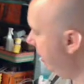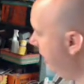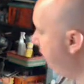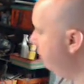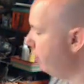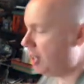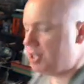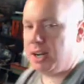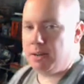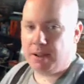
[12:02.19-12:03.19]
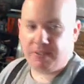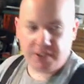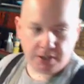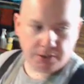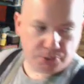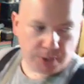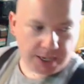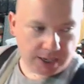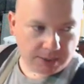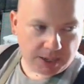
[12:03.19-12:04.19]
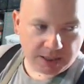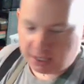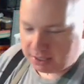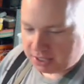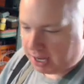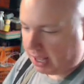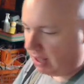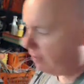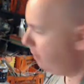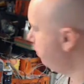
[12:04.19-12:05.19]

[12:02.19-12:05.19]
if you've watched any of my videos, read any of my things, I have a